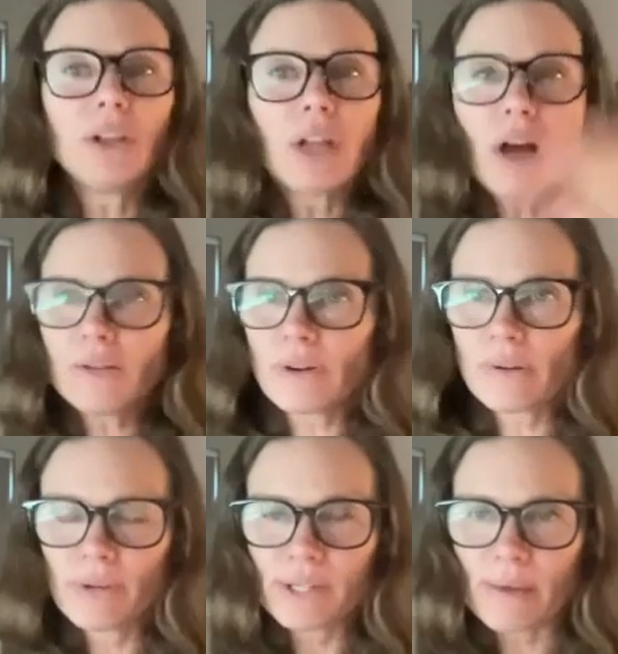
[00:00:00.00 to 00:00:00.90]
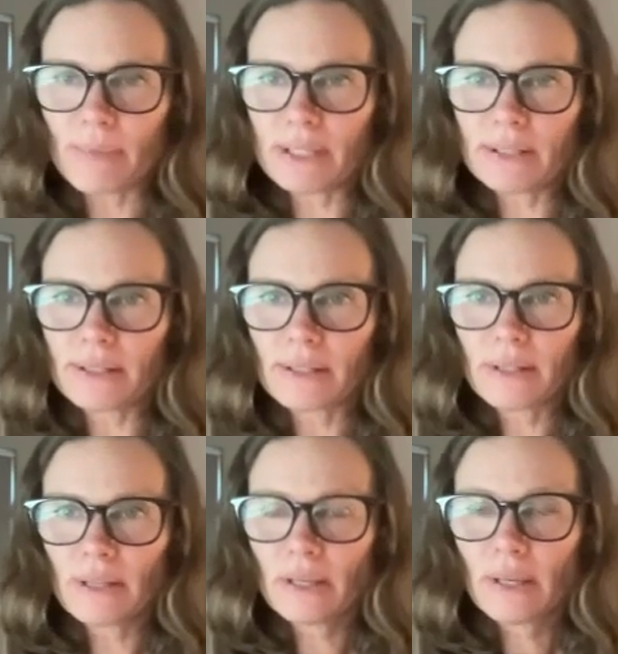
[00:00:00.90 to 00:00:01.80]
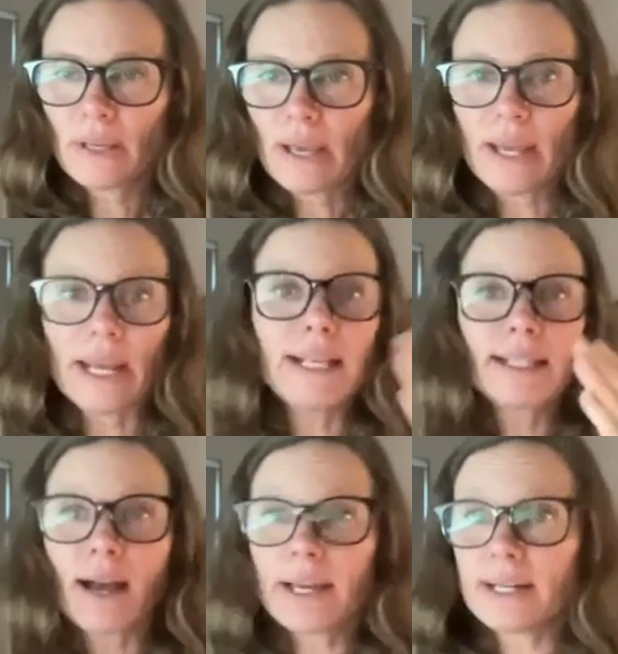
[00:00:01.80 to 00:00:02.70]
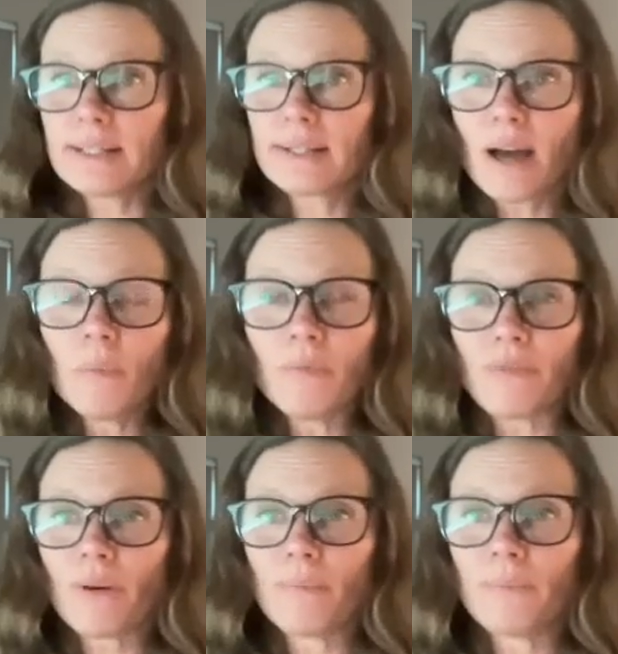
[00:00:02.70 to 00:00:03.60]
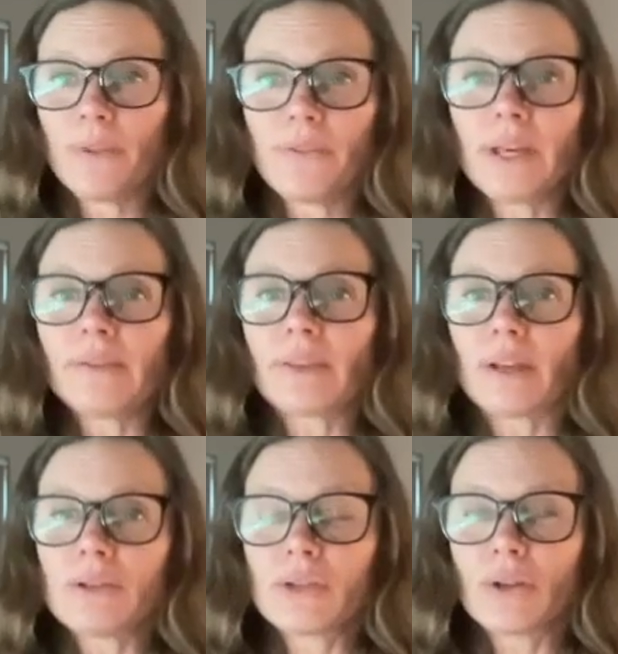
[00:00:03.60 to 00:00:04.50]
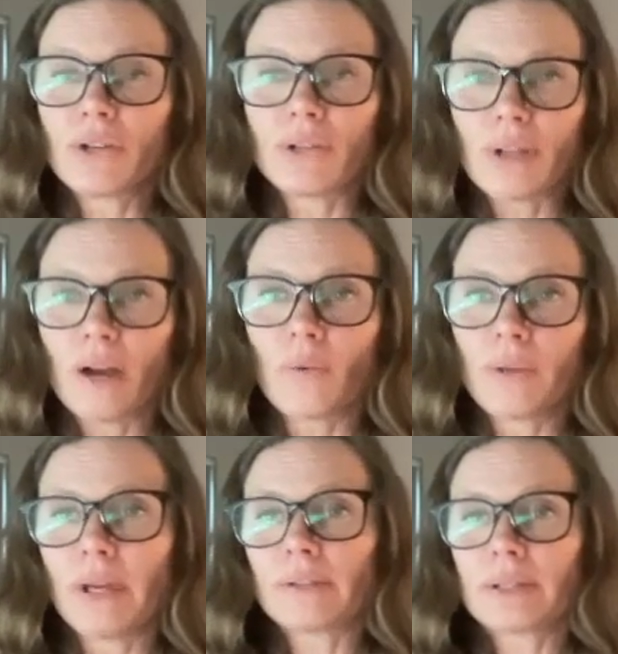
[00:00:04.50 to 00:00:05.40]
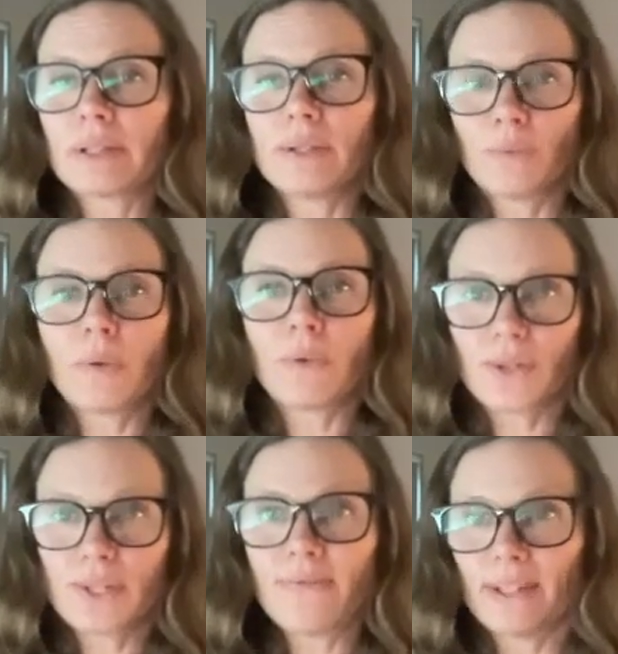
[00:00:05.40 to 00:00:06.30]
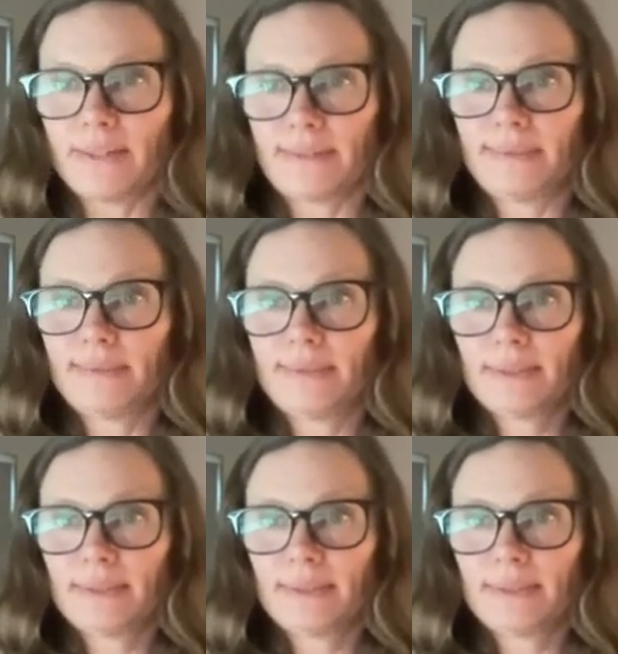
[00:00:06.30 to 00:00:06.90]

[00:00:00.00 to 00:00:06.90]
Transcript: I mean, a lot of our resentment and anxieties come from the things that are stuck with us since we were 7.